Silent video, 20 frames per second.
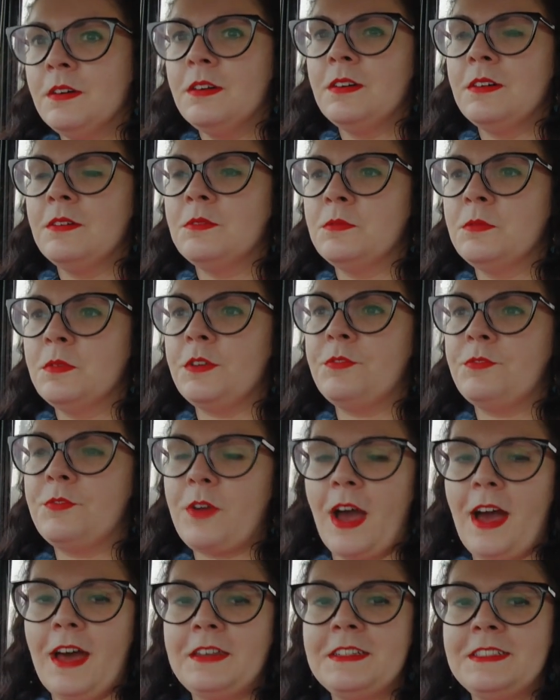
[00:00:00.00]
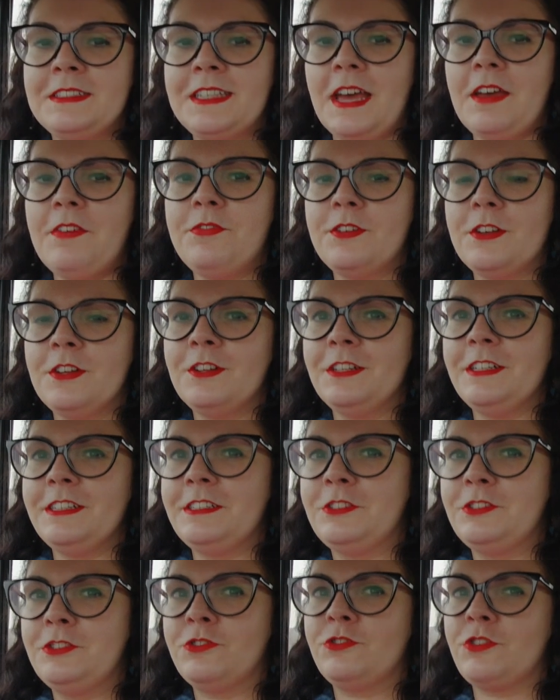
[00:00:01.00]
we've had a definitely
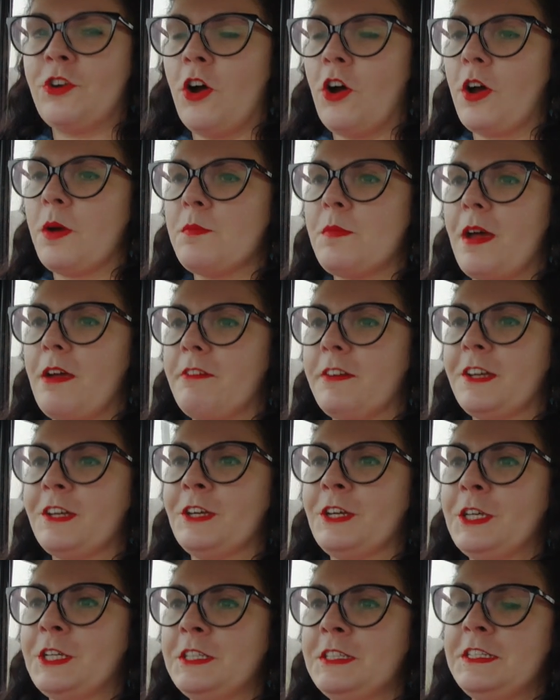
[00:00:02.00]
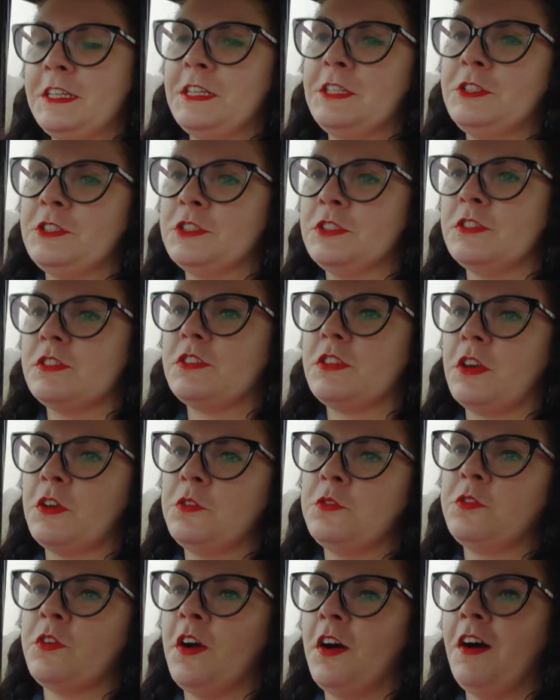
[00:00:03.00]
strong American contingent so
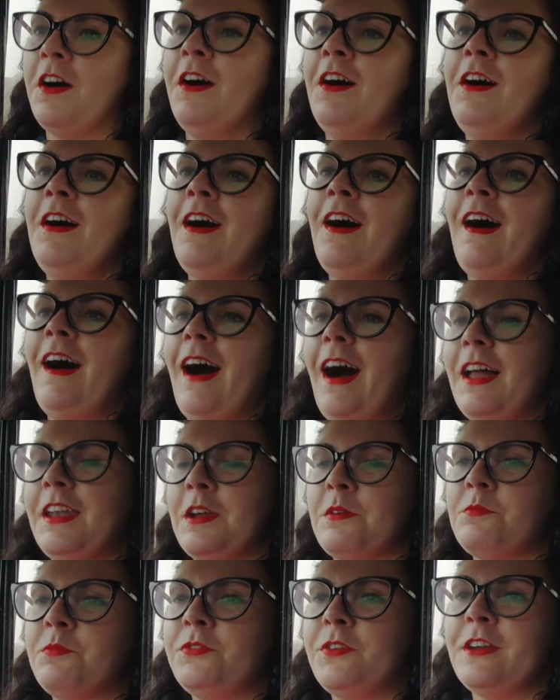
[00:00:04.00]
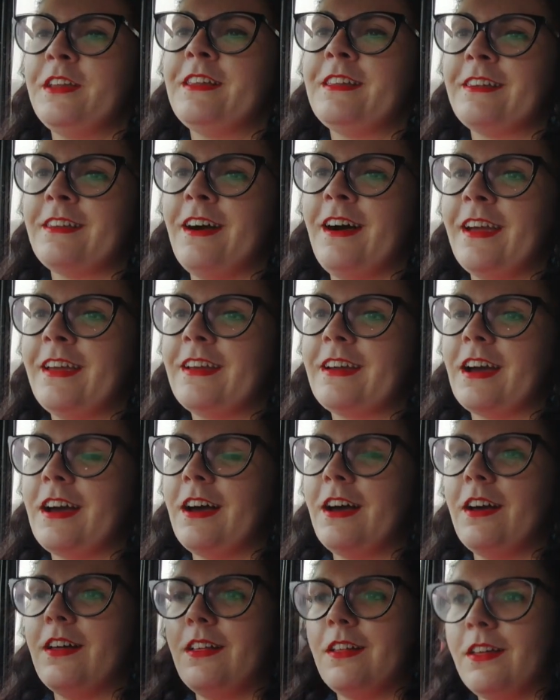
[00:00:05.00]
far, and I'm feeling like
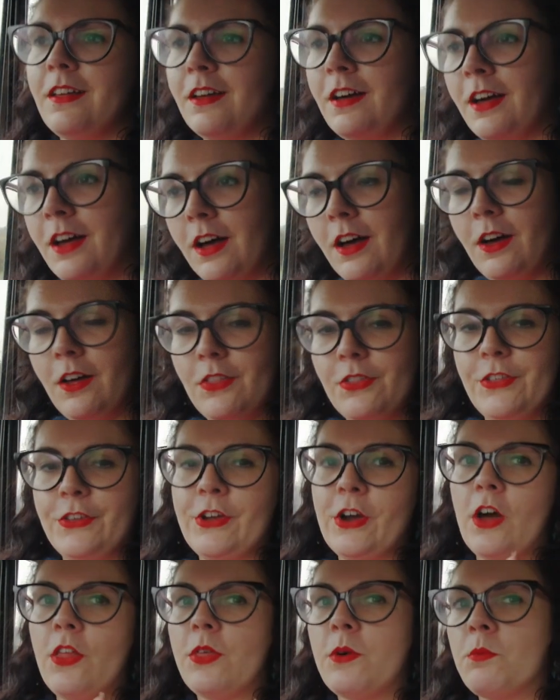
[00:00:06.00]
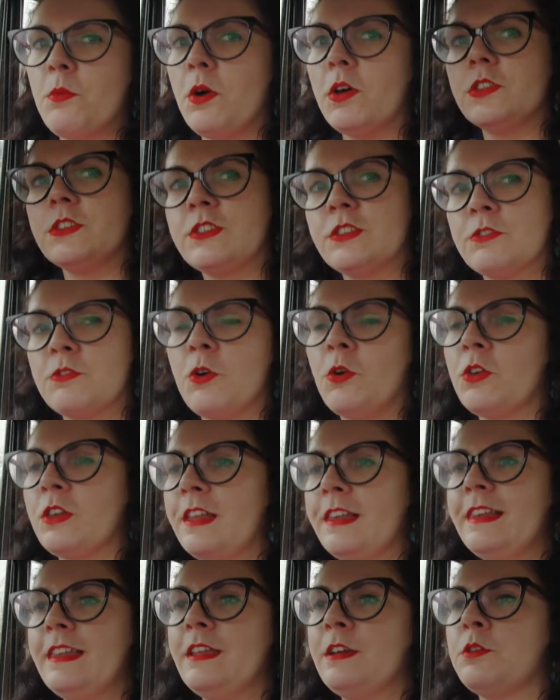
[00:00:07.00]
the other ones are all a
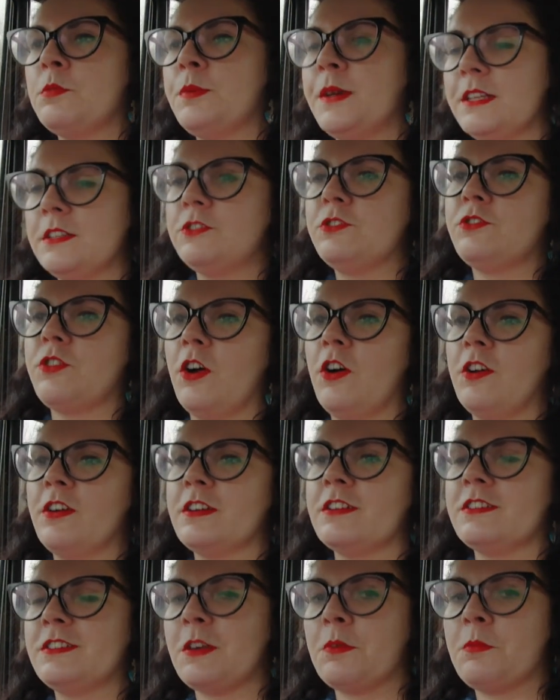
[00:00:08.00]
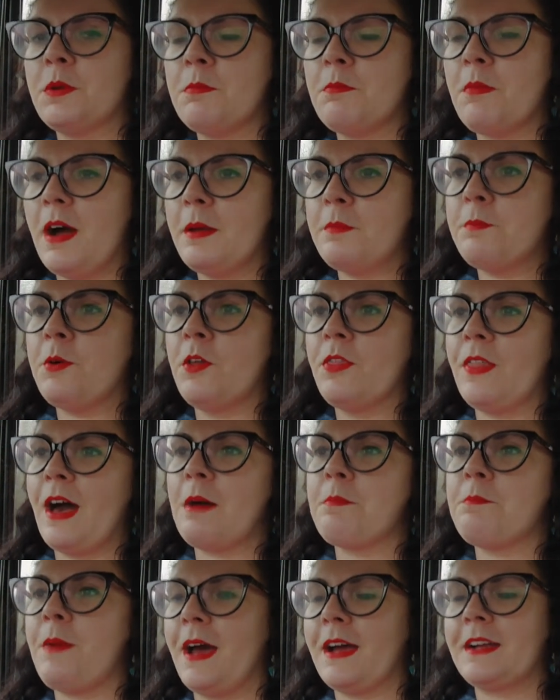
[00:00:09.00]
little bit stronger, so we might put that
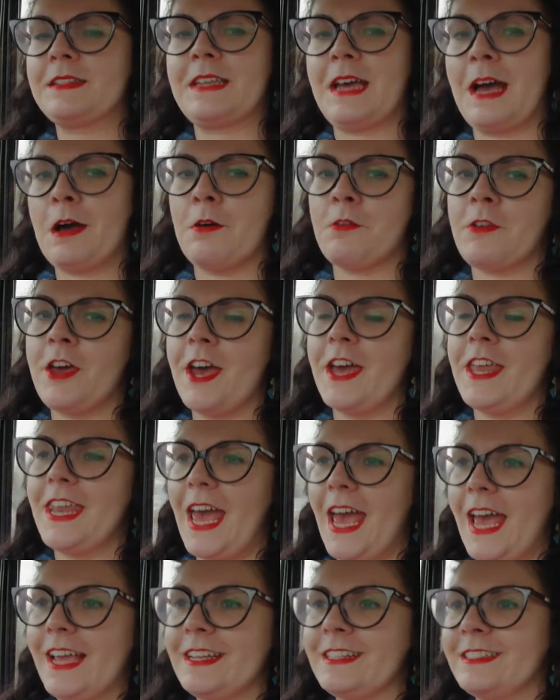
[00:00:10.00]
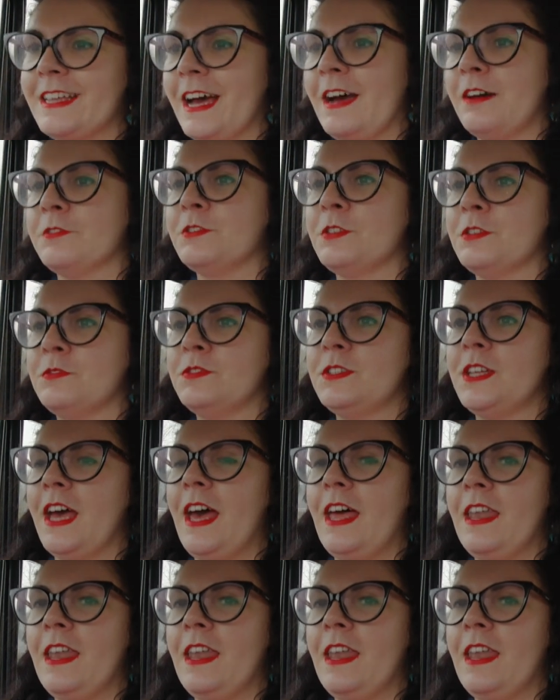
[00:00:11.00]
back down at an 8 out of 10